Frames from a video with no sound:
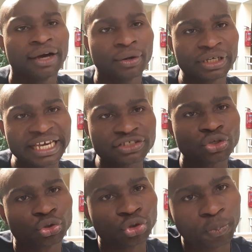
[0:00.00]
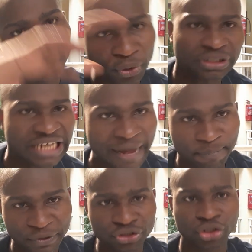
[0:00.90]
Okay, so you put
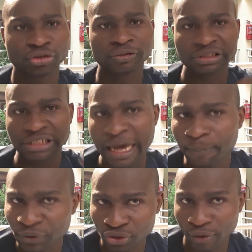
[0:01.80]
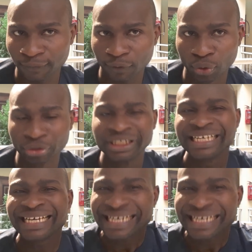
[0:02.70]
that picture you snap with your phone